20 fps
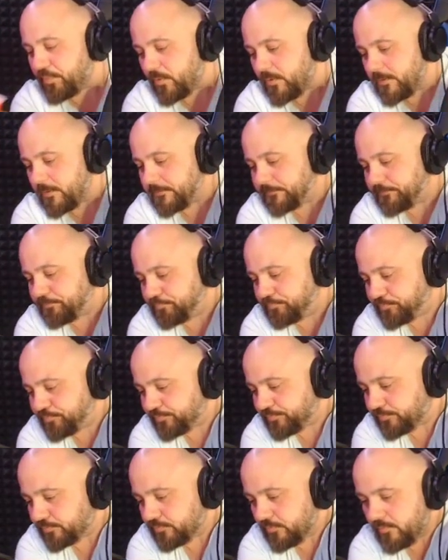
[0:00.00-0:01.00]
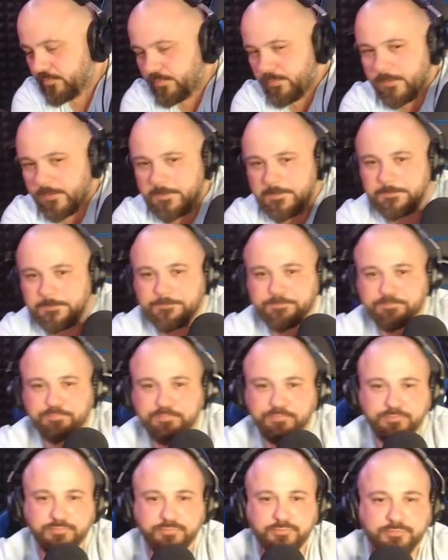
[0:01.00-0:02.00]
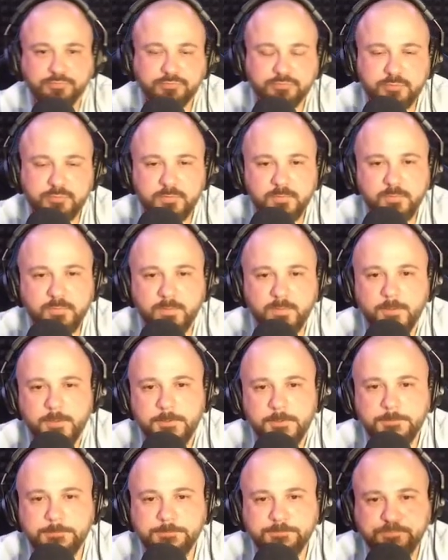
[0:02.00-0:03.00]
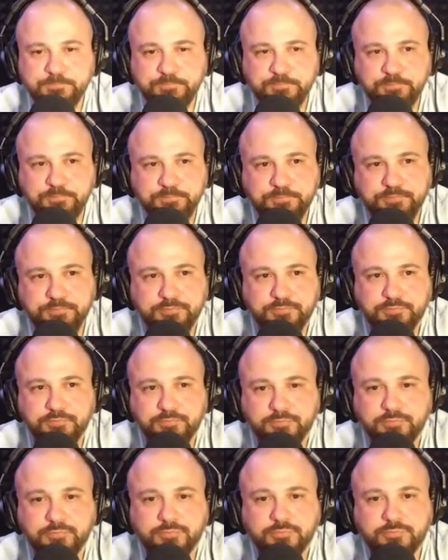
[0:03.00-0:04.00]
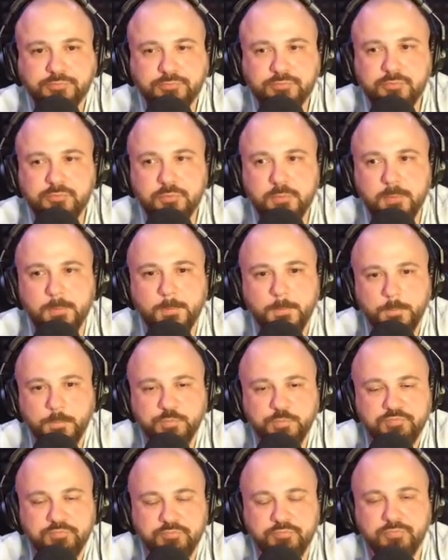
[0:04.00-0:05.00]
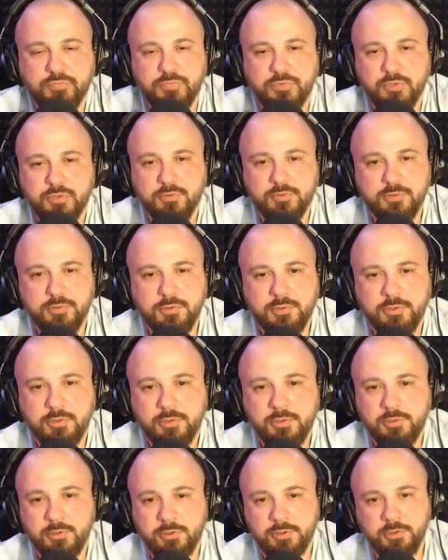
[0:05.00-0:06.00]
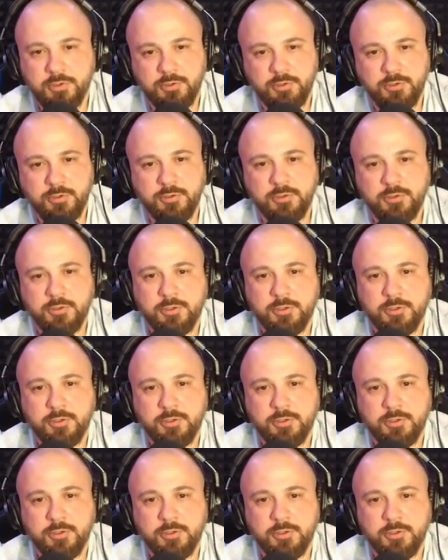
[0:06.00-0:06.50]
(not speaking)